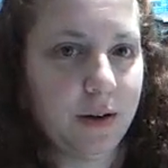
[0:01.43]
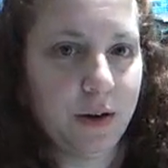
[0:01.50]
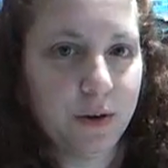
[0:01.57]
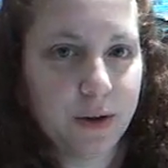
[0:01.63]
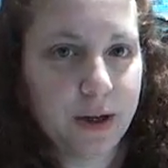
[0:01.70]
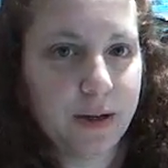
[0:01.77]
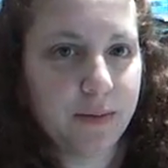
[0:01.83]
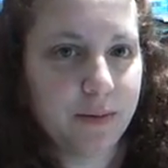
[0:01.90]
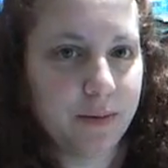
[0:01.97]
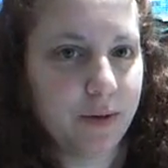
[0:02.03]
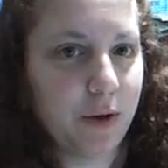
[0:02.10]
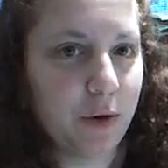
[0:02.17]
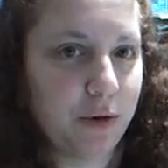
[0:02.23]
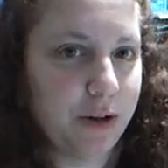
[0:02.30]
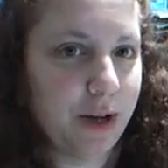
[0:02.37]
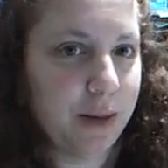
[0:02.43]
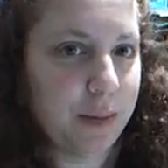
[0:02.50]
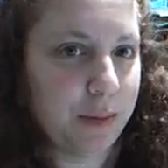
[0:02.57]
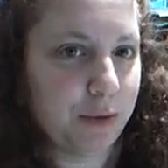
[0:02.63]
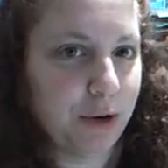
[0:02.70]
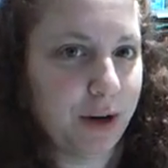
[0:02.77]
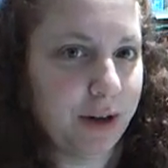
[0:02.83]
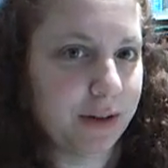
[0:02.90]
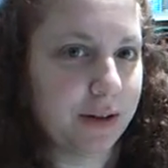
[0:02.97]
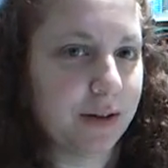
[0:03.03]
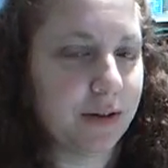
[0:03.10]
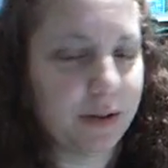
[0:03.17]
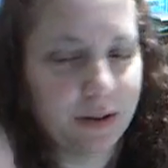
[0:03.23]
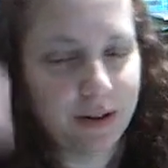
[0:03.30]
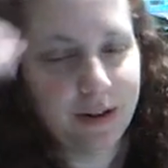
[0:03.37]
Okay, third time I'm trying
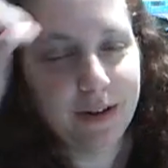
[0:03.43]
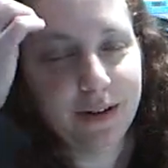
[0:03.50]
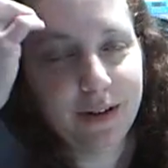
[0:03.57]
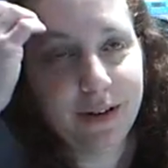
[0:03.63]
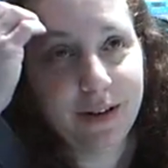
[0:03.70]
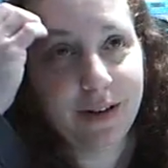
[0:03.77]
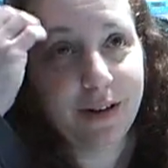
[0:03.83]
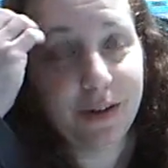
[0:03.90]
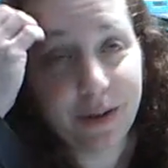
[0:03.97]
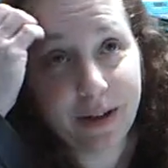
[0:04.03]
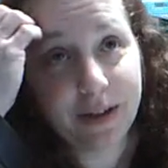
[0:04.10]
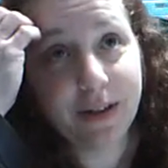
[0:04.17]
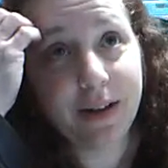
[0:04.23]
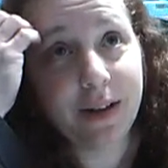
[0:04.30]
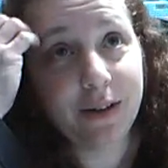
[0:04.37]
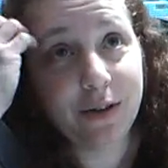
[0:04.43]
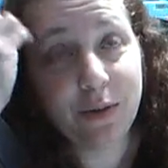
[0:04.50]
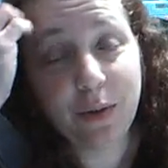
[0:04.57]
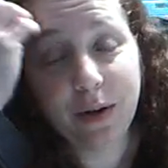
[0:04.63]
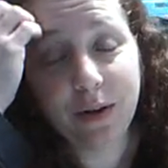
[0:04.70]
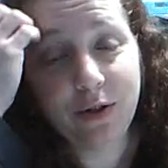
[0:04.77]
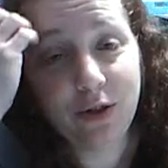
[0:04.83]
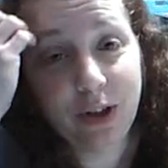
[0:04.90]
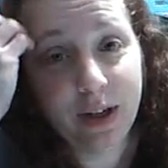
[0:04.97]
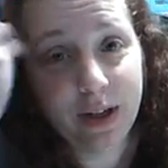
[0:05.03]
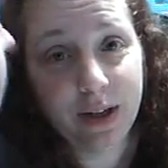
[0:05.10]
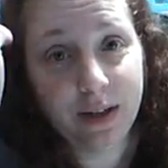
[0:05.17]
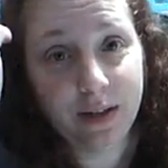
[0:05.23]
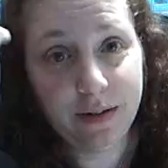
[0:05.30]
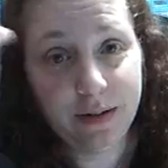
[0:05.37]
this. All right, I just wanted to check
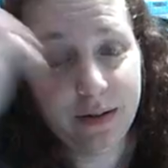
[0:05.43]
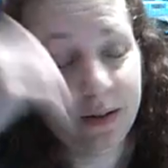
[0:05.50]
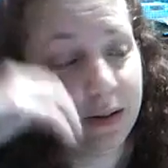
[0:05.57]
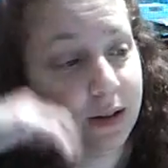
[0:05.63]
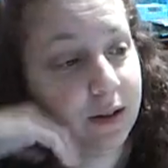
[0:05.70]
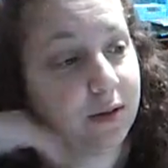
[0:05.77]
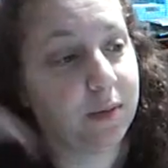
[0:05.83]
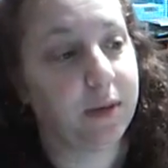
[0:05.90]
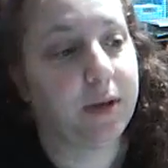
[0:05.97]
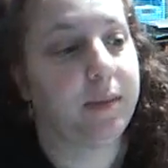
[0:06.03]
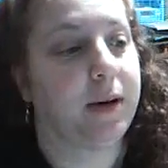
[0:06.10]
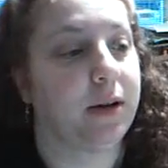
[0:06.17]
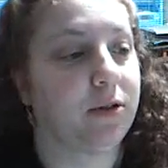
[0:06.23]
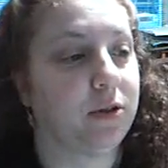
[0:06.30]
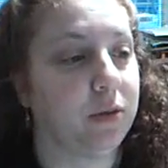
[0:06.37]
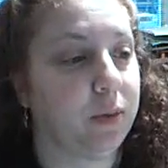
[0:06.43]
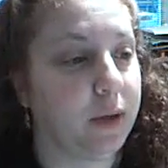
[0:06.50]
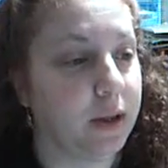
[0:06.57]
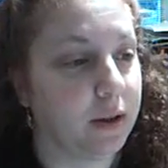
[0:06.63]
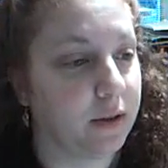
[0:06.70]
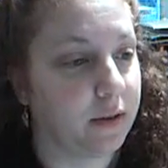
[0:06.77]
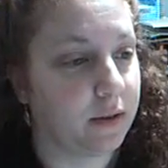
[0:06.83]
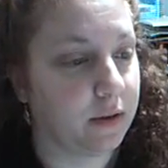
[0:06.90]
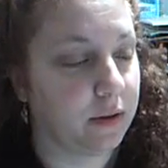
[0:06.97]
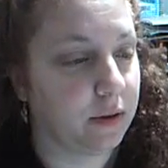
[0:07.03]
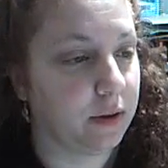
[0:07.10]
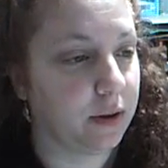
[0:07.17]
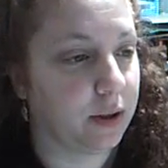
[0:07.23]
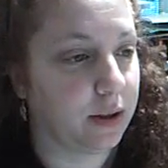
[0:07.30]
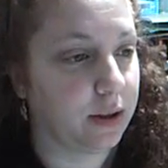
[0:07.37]
in. It's been about 2 weeks.
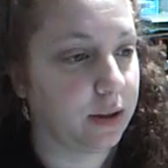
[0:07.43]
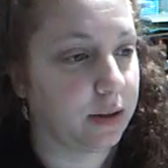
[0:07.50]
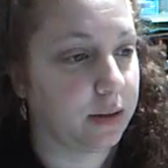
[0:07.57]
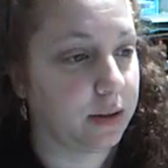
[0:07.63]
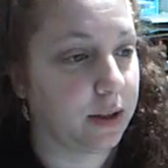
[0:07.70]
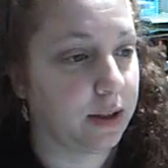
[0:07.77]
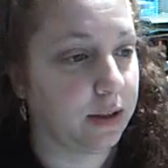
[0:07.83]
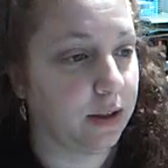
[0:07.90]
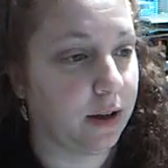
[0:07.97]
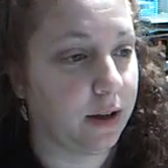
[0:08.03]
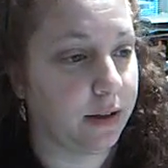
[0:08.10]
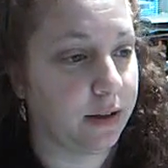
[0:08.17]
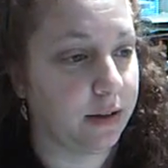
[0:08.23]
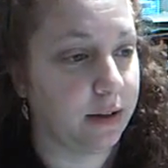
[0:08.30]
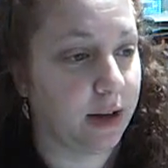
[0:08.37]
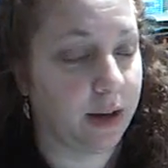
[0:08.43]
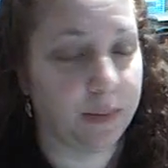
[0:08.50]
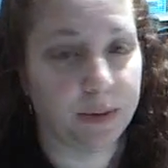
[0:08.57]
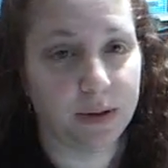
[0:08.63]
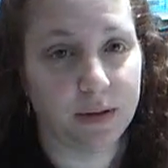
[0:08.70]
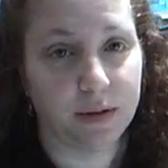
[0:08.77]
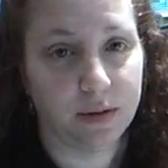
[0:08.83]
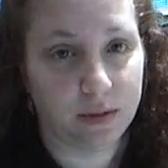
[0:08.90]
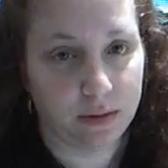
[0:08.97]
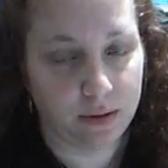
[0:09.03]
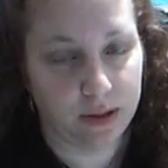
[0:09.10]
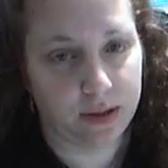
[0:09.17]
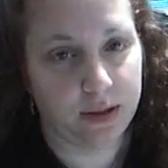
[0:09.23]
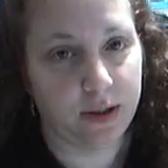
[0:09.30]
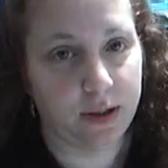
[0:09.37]
A lot has happened
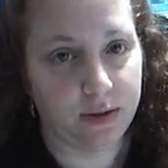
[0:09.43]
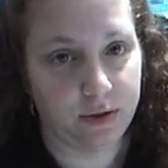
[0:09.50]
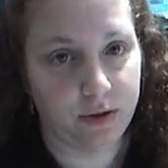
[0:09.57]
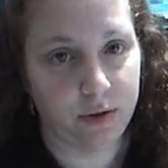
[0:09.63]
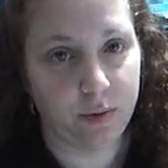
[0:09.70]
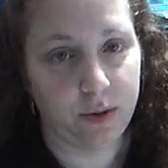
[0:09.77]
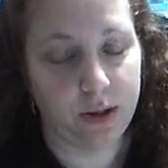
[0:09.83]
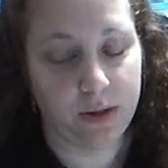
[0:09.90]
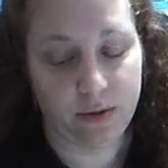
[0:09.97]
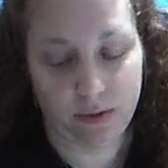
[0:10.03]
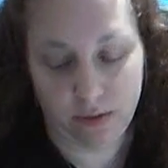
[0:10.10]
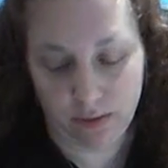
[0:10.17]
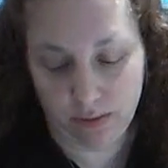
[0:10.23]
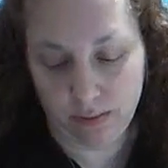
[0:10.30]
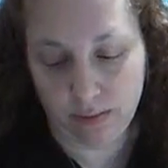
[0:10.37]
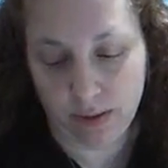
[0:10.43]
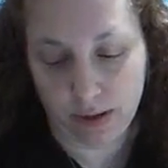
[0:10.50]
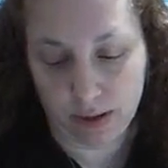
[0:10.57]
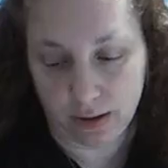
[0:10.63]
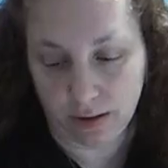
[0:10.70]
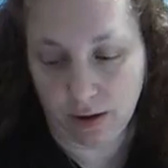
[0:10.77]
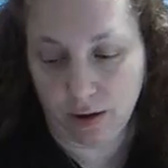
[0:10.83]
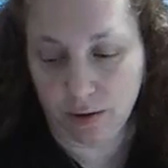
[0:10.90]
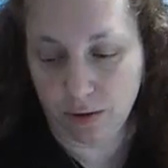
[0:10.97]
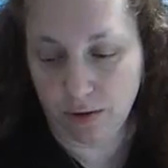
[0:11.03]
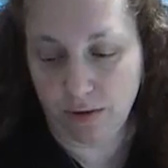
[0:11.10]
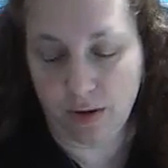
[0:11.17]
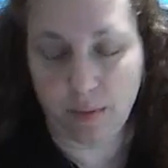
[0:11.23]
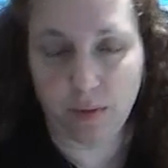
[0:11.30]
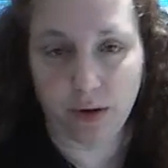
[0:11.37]
in the last 2 weeks. My daughter
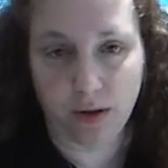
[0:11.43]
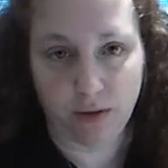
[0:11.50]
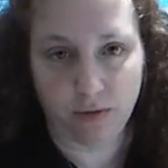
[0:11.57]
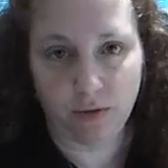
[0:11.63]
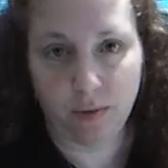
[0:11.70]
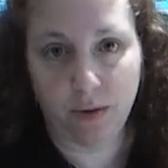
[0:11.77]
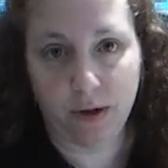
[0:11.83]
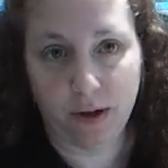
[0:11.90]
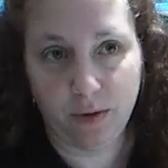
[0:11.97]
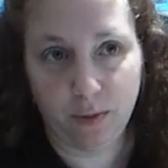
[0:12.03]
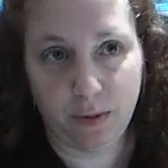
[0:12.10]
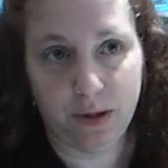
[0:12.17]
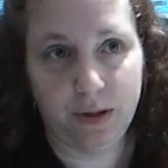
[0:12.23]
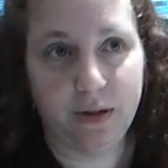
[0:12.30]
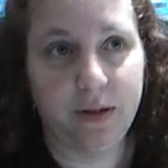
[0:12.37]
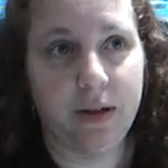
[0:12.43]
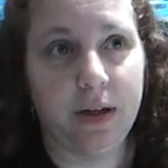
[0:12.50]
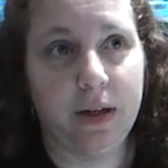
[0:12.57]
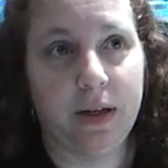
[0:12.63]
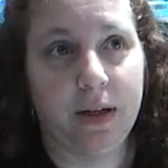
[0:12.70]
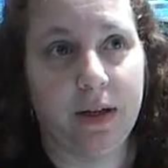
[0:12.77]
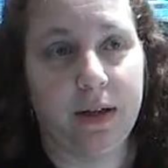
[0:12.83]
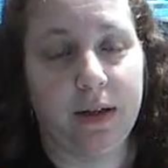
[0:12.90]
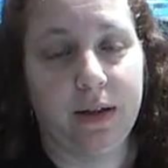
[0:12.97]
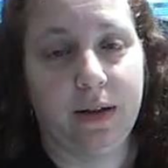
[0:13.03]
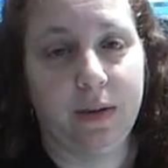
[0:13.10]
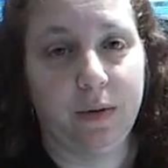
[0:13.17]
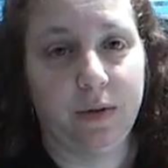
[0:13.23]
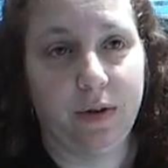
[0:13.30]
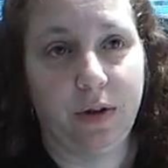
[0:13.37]
separated from her husband.
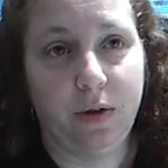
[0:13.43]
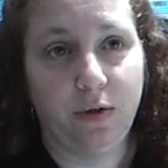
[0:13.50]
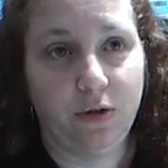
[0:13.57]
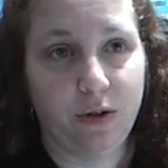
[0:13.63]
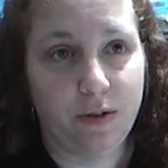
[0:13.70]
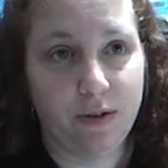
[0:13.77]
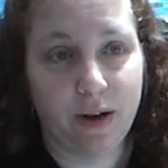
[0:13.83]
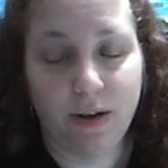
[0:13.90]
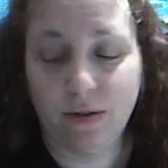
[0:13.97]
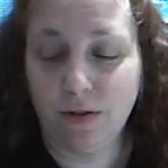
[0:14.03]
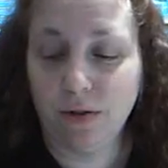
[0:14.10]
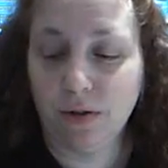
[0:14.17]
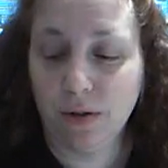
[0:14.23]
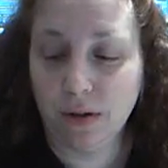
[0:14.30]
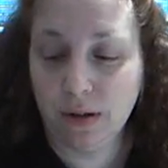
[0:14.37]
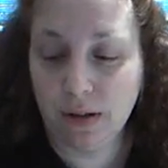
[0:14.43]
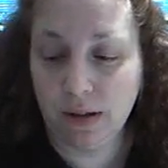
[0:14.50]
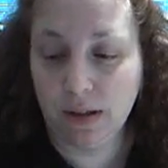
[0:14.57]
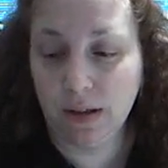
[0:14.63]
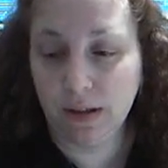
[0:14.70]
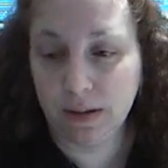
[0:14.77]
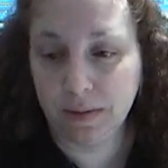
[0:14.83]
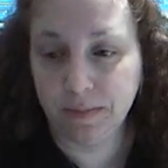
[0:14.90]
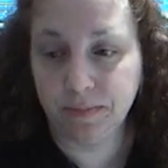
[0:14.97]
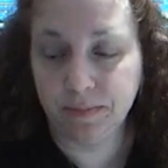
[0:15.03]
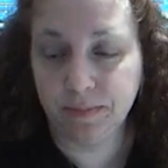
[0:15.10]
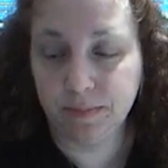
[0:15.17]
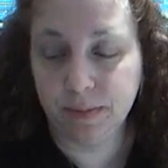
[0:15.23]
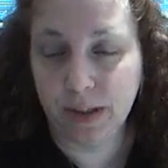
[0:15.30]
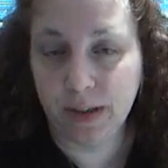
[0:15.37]
That was a huge disaster.
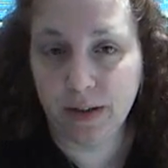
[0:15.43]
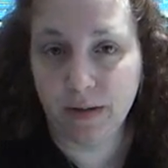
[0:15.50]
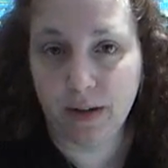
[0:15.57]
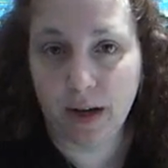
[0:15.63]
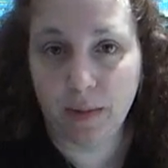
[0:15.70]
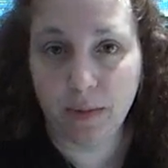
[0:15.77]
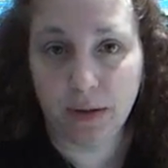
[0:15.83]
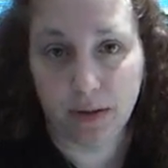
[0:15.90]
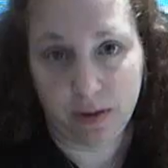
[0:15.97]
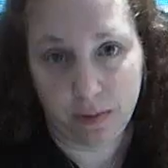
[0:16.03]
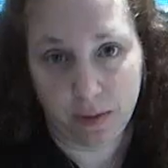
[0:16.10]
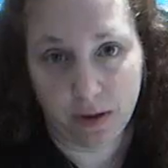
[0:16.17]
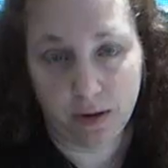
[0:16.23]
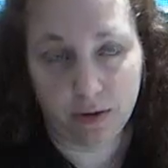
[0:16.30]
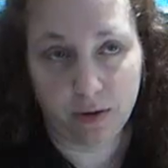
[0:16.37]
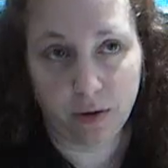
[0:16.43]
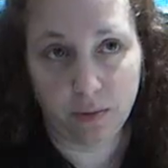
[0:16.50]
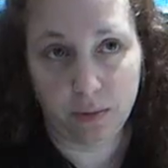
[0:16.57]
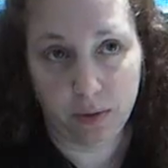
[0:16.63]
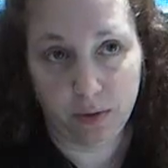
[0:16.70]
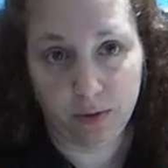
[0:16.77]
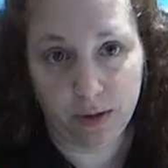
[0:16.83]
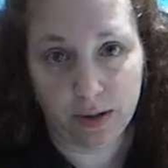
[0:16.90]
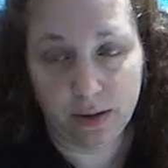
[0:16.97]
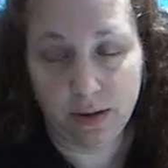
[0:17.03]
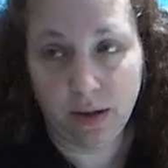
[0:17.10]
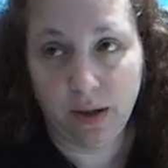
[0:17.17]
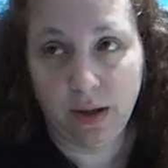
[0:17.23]
And this happened in the middle of her moving.